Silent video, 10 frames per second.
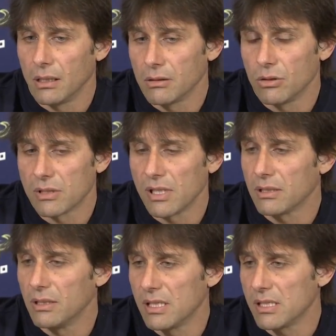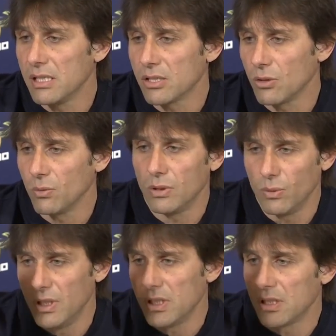you started the season
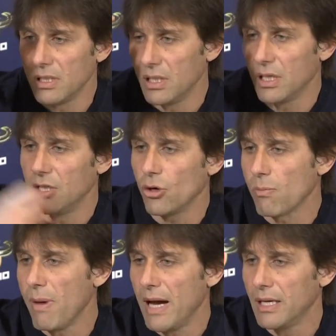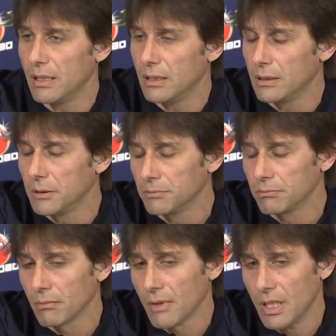with this in your mind.
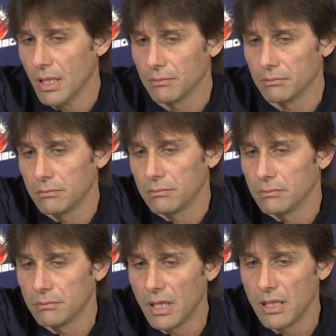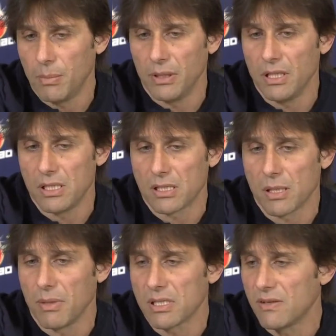I repeat, this is a
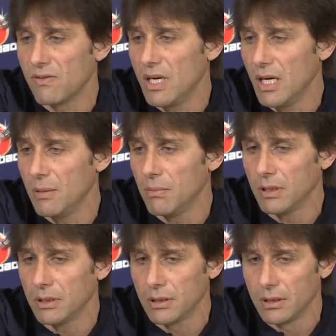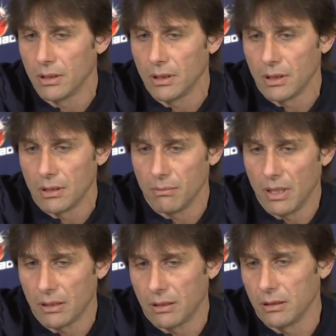massive game, but